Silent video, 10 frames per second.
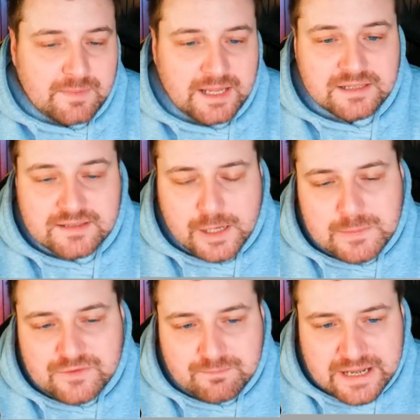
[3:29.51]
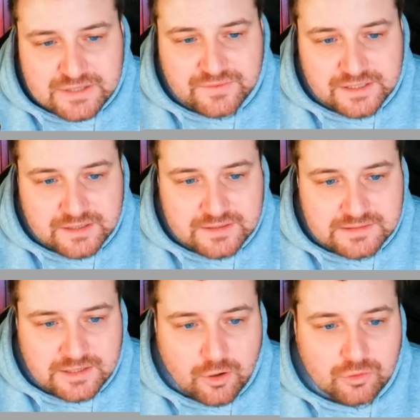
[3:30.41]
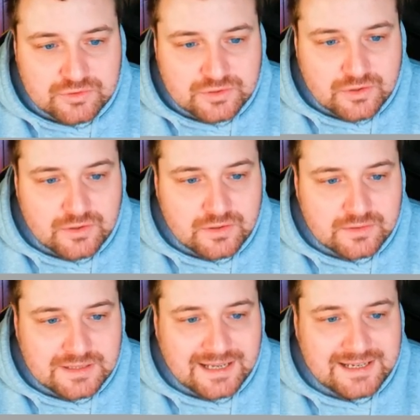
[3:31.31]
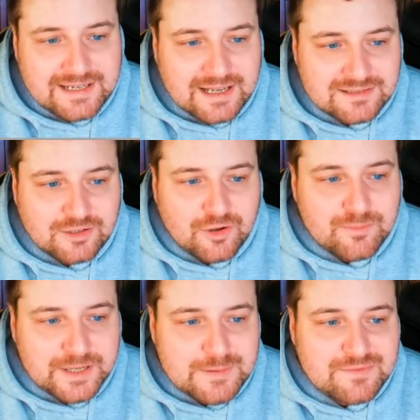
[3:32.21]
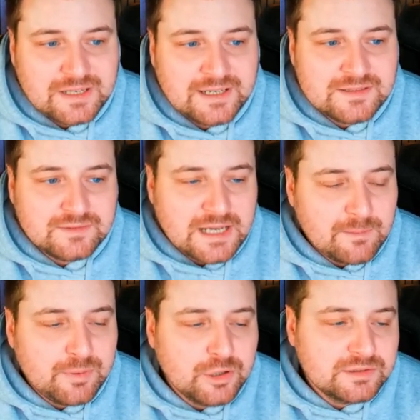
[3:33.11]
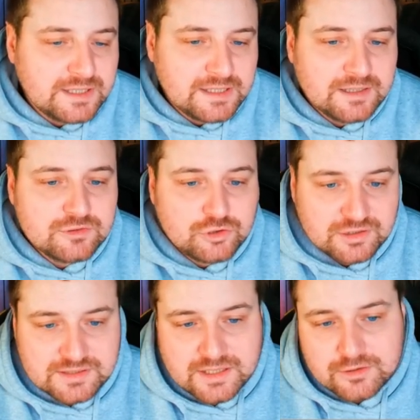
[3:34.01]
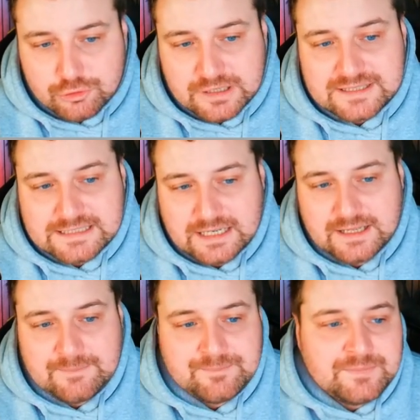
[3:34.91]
In terms of match fitness, it also that he has to compete with the likes of Gakpo, Diaz, Jota, Nunes, Salah.